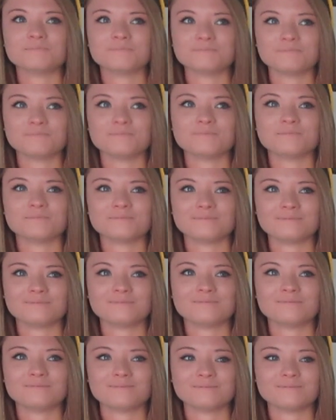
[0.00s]

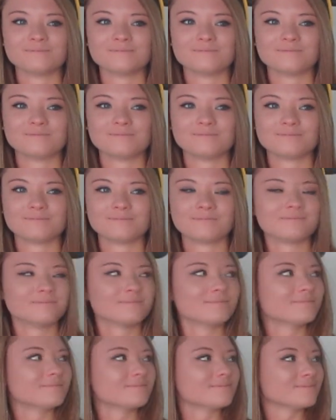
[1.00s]

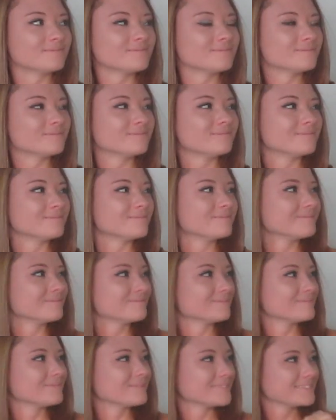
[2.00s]

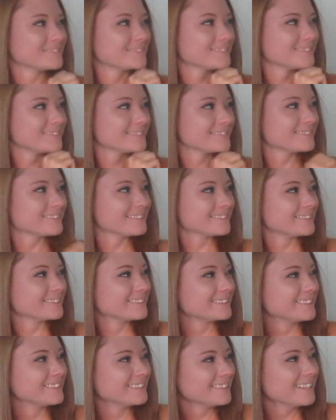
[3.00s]

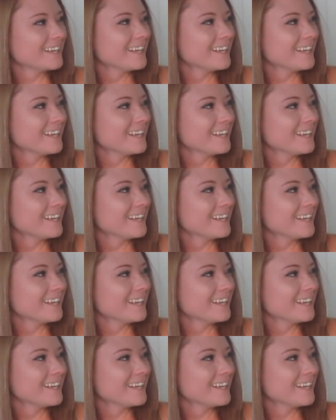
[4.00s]
This person isn't speaking.